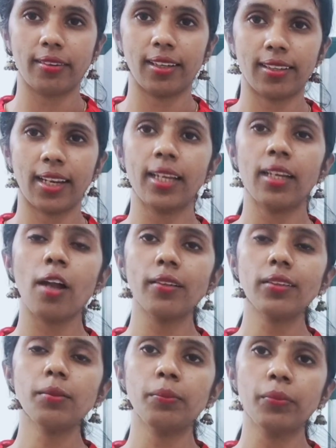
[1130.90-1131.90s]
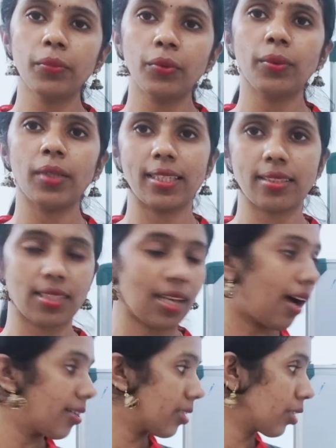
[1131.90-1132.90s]
done in order to move a
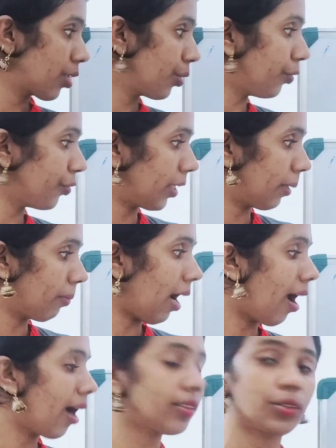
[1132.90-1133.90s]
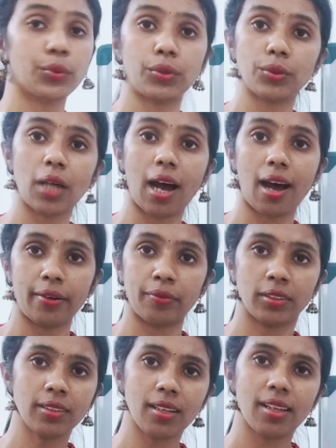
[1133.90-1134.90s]
charge q from r2 to
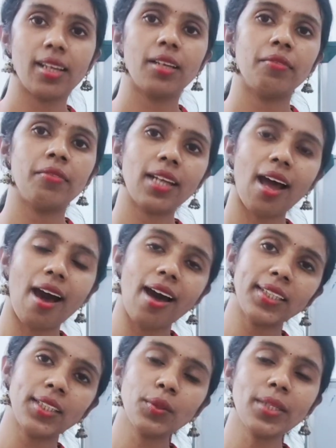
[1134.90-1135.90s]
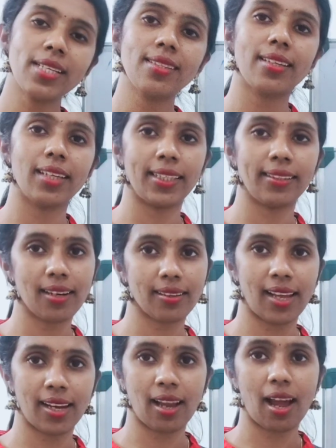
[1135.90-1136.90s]
r1, where r2 is greater
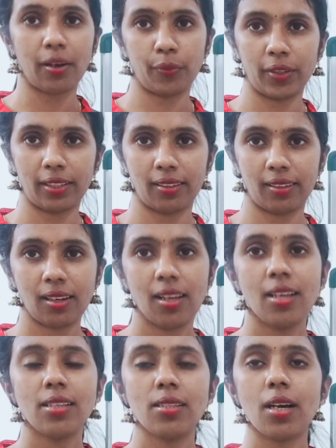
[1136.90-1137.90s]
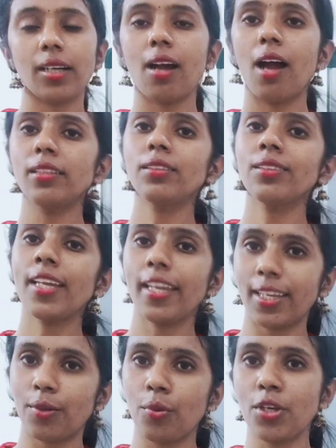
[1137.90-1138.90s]
than r1. So according to
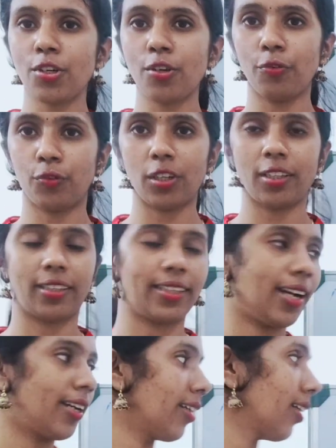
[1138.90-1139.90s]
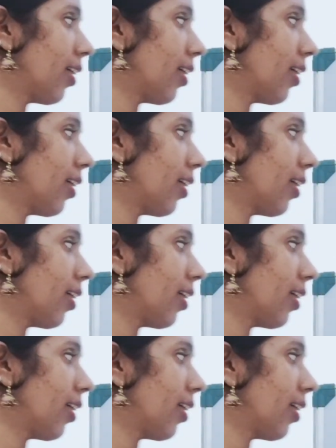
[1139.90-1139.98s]
the equation of work done